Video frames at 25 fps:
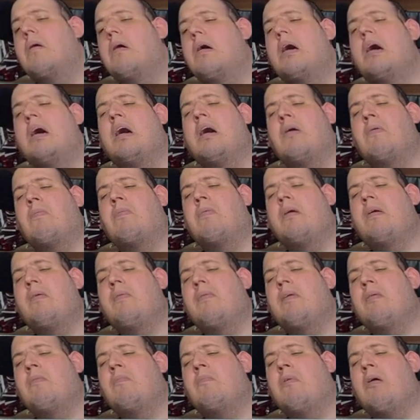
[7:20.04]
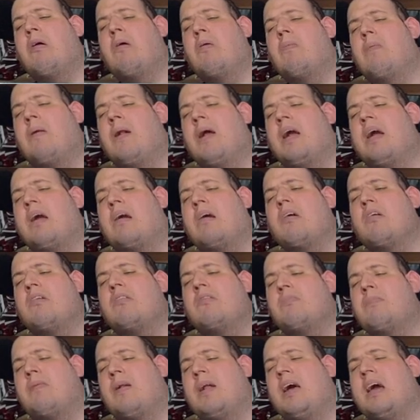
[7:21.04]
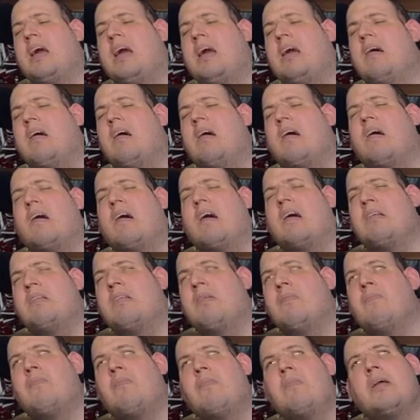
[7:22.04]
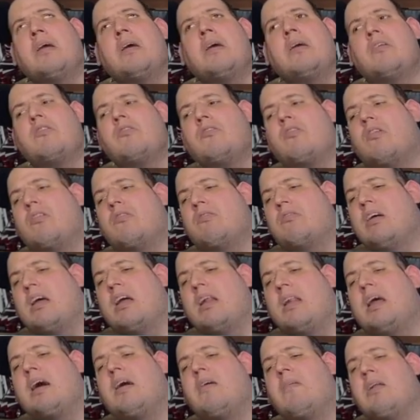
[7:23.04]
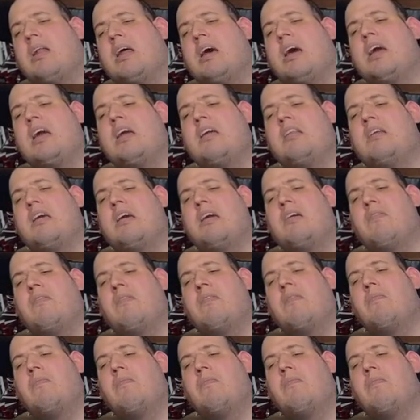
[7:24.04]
A premium roleplay cosplay item. Try saying that without your teeth.